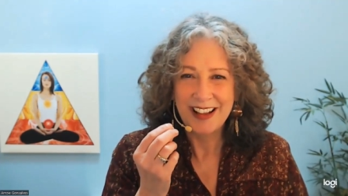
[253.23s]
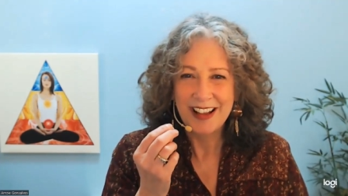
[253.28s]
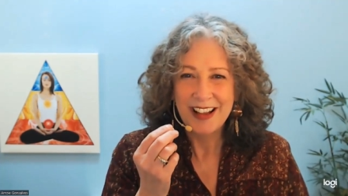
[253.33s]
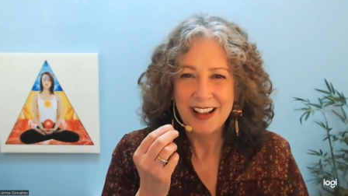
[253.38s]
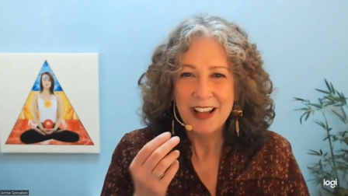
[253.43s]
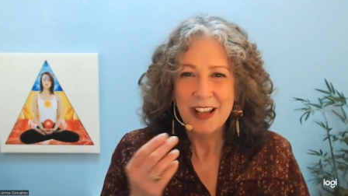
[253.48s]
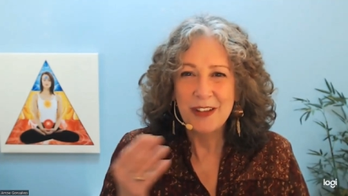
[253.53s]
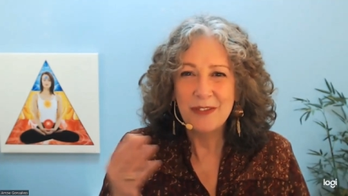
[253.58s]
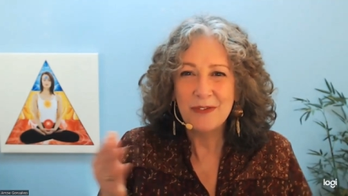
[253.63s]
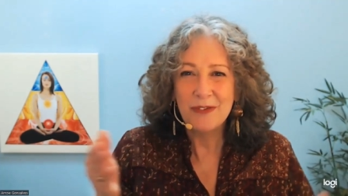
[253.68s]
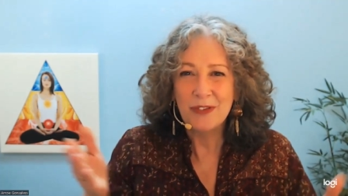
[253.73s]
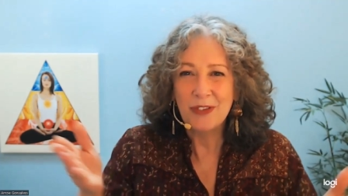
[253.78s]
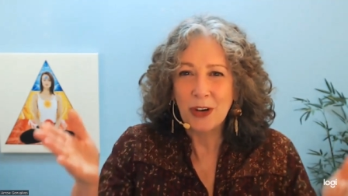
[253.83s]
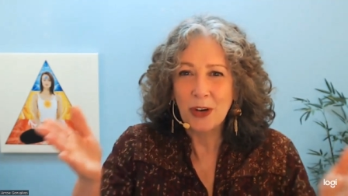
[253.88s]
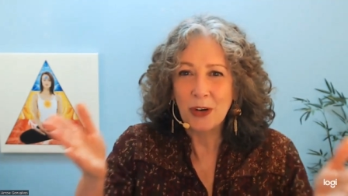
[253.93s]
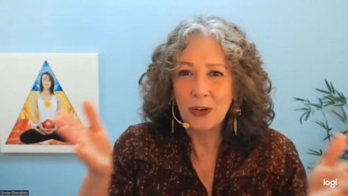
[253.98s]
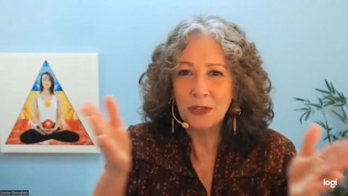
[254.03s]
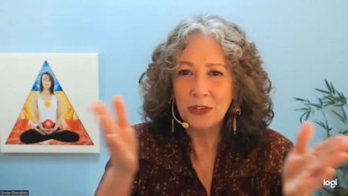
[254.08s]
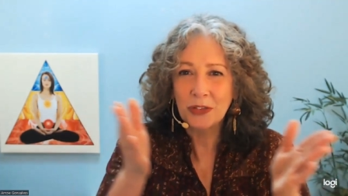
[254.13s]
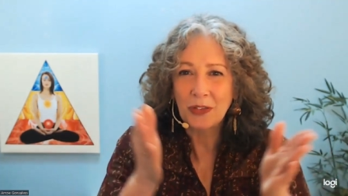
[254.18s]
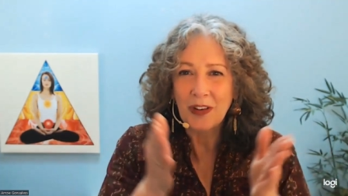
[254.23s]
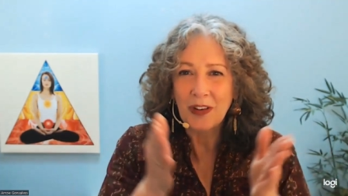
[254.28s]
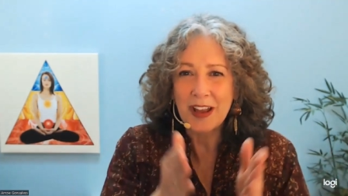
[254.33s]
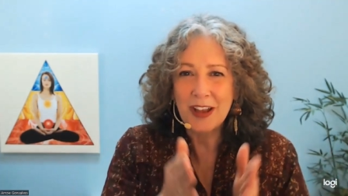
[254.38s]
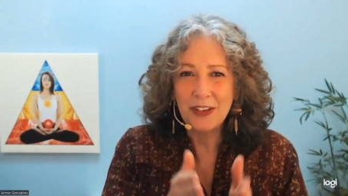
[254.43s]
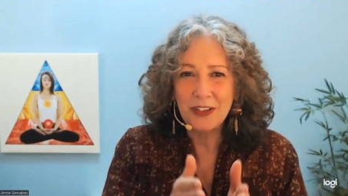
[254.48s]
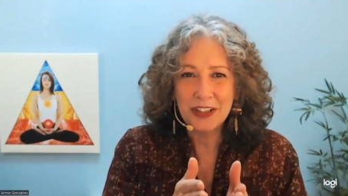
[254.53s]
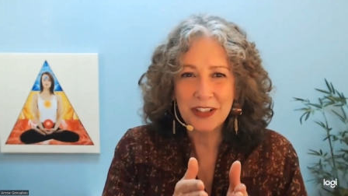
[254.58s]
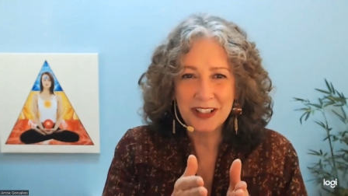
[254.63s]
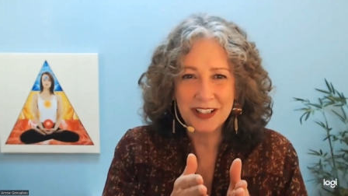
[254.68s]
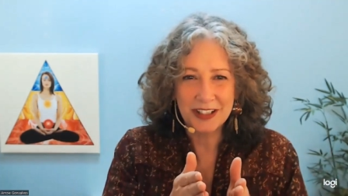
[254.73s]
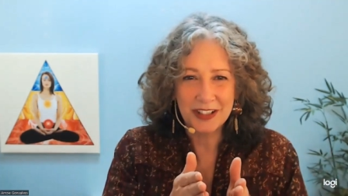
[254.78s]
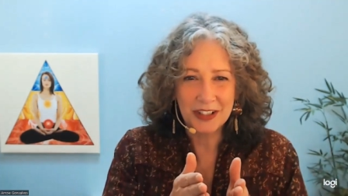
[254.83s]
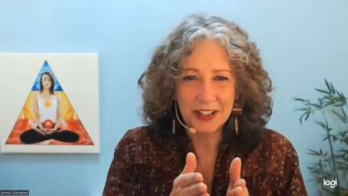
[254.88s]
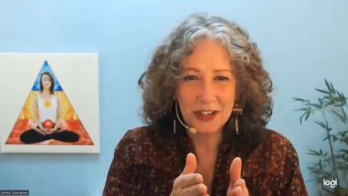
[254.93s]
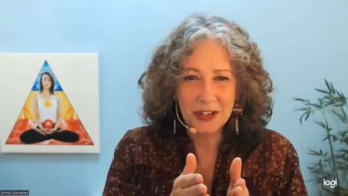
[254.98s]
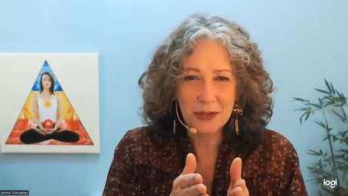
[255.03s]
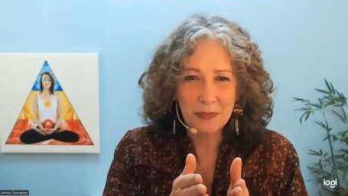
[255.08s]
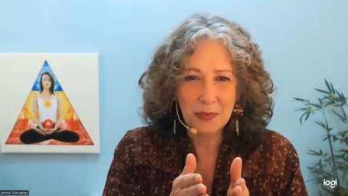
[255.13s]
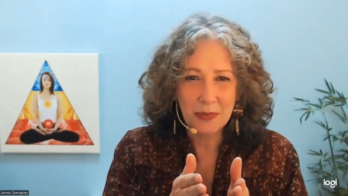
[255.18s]
It involves grounding
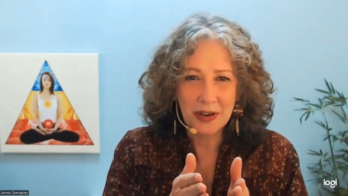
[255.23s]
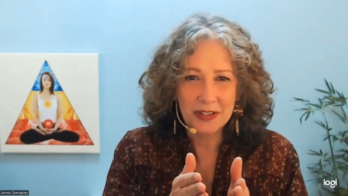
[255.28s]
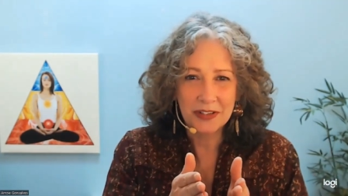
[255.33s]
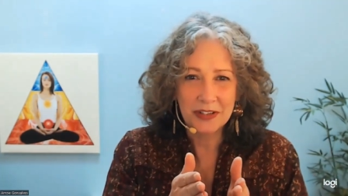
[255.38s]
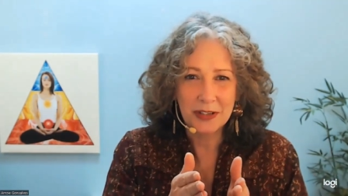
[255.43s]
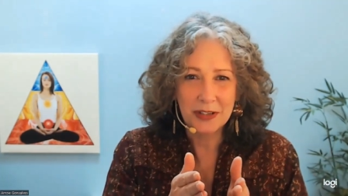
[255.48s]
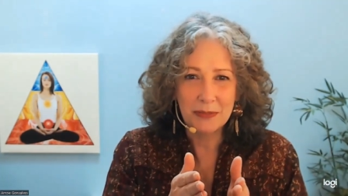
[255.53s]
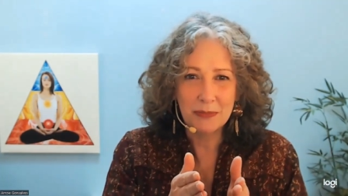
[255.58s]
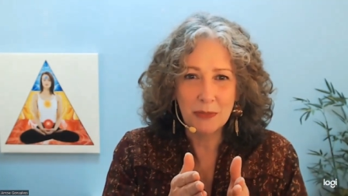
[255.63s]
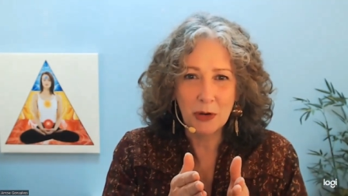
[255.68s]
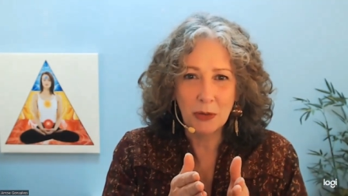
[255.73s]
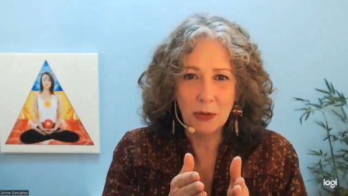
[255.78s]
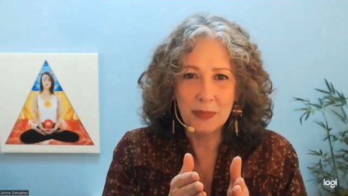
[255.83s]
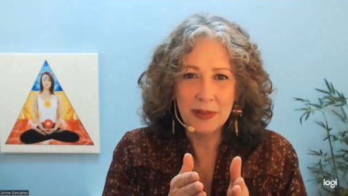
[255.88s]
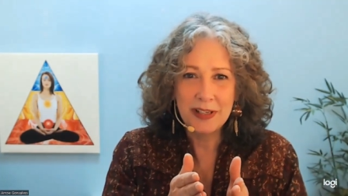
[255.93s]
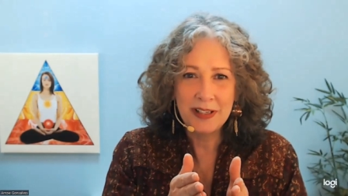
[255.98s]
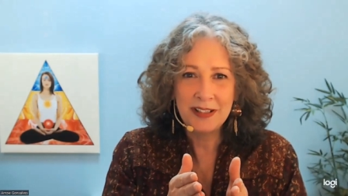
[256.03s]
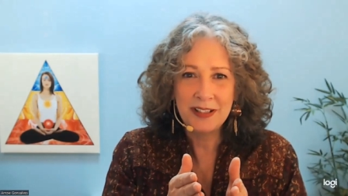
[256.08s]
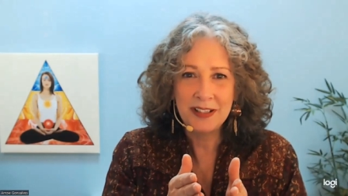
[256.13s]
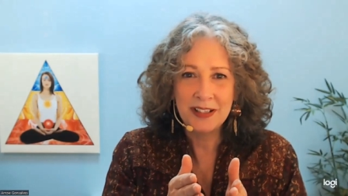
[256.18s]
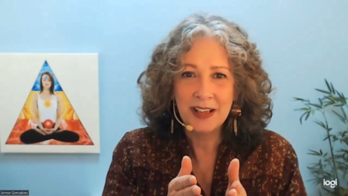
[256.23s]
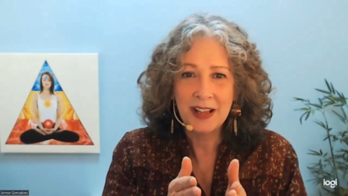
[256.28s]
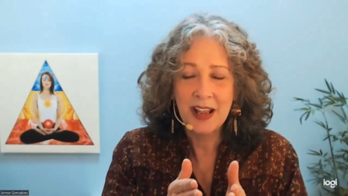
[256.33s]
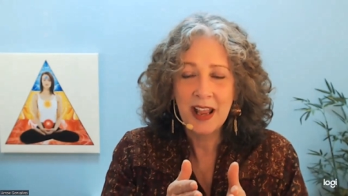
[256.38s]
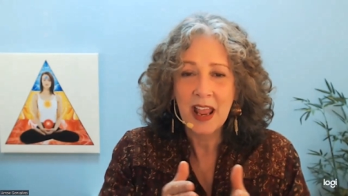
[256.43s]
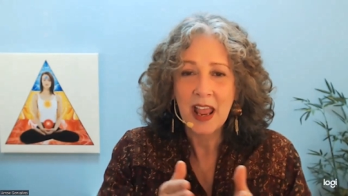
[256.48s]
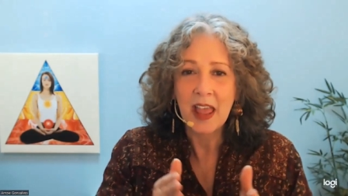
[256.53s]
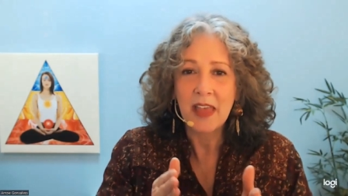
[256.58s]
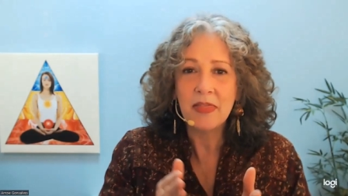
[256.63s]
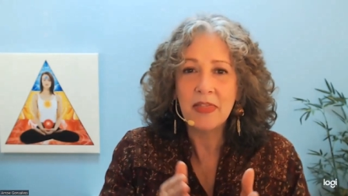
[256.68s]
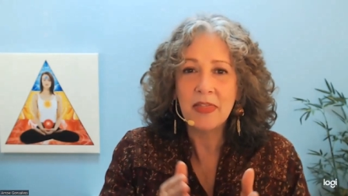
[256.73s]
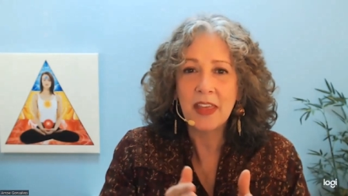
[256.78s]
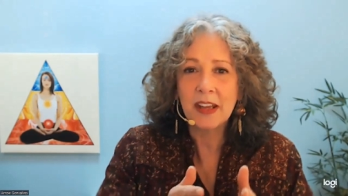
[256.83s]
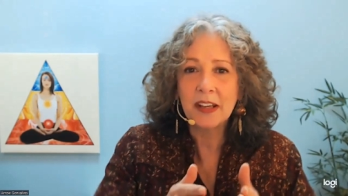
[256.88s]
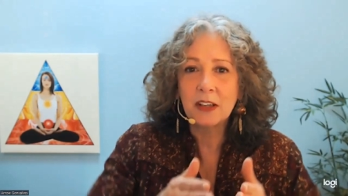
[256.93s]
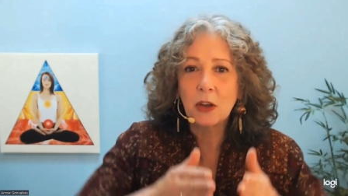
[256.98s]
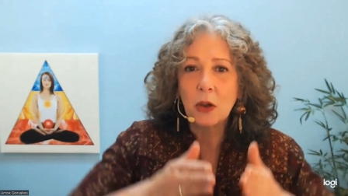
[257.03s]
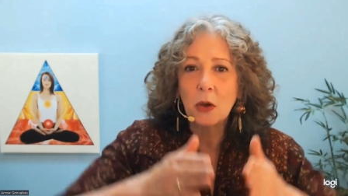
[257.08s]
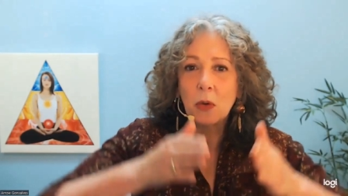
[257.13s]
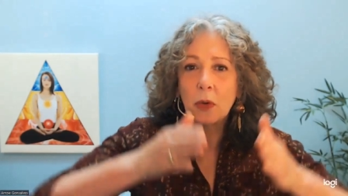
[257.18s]
into the present moment and
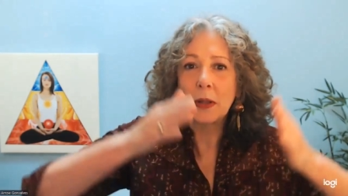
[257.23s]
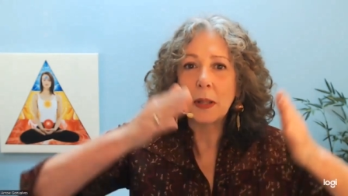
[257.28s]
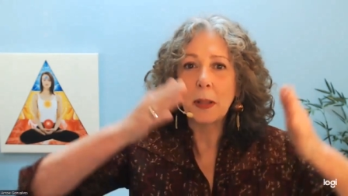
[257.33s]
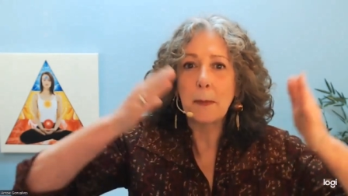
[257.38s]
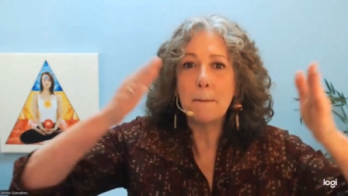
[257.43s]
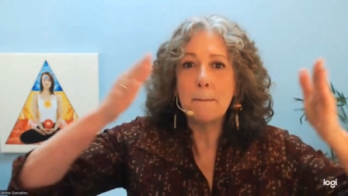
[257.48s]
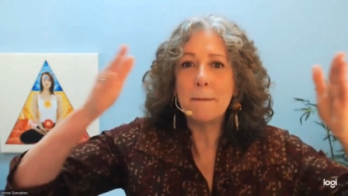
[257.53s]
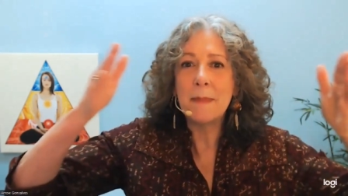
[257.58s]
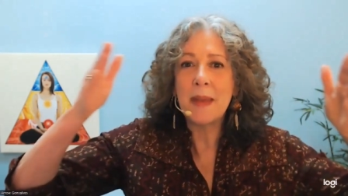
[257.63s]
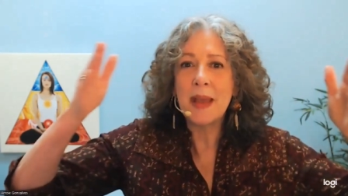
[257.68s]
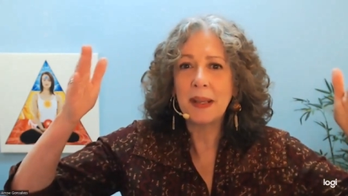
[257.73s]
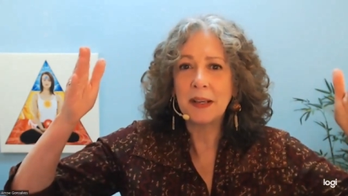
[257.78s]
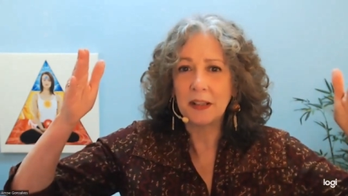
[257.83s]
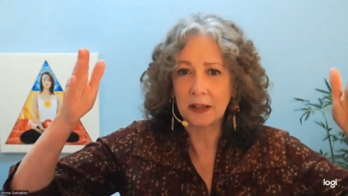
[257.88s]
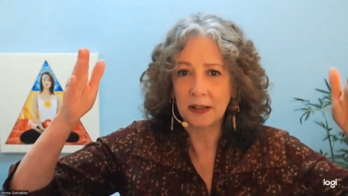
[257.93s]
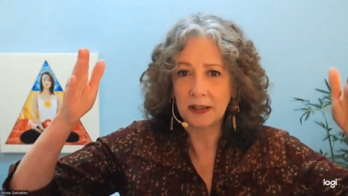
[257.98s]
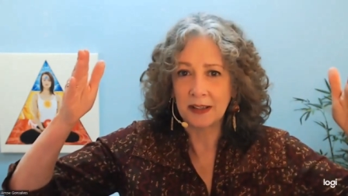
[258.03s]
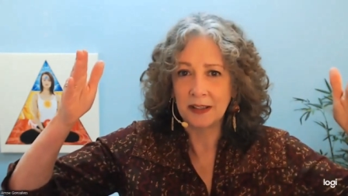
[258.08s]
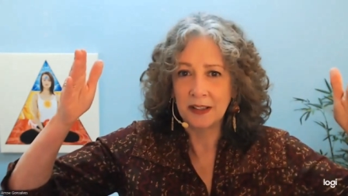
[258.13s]
then going meta